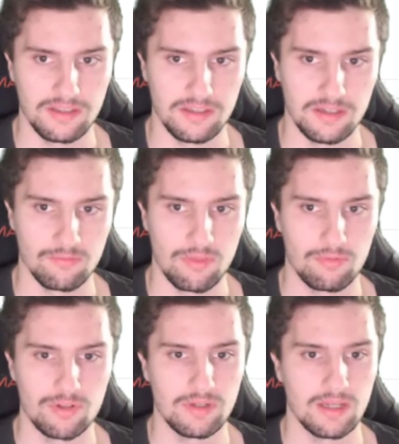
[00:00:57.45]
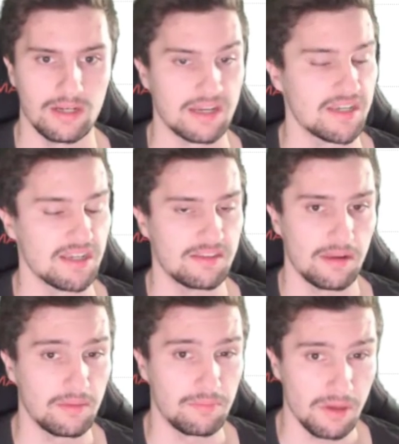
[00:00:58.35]
key with which we can access
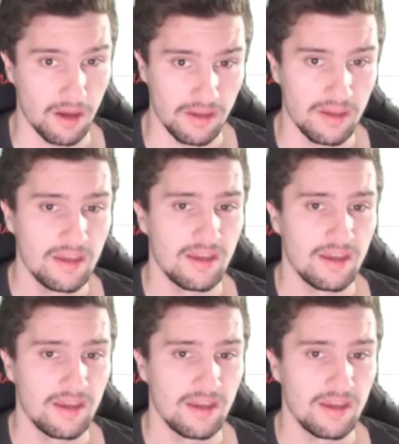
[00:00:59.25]
that API.